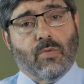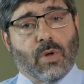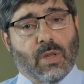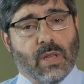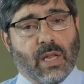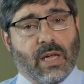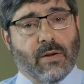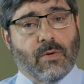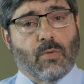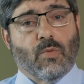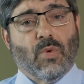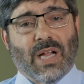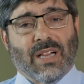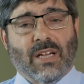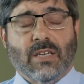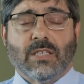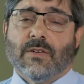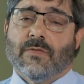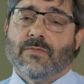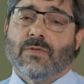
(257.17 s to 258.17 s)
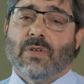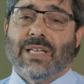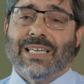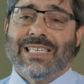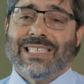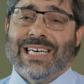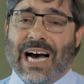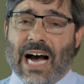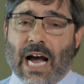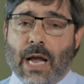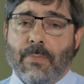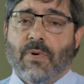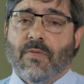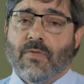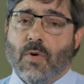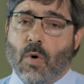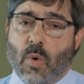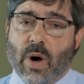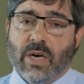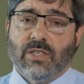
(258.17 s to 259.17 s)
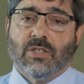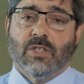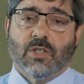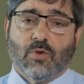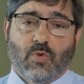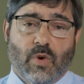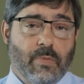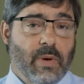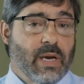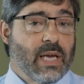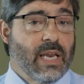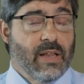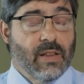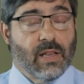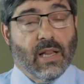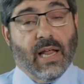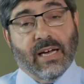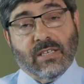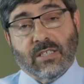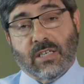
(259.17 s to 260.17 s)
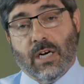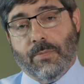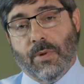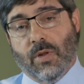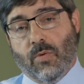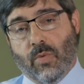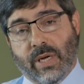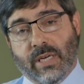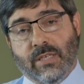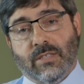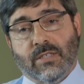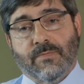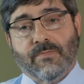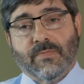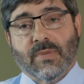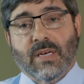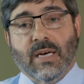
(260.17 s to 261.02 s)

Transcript: relative to the type of questions we've been getting the last couple of weeks.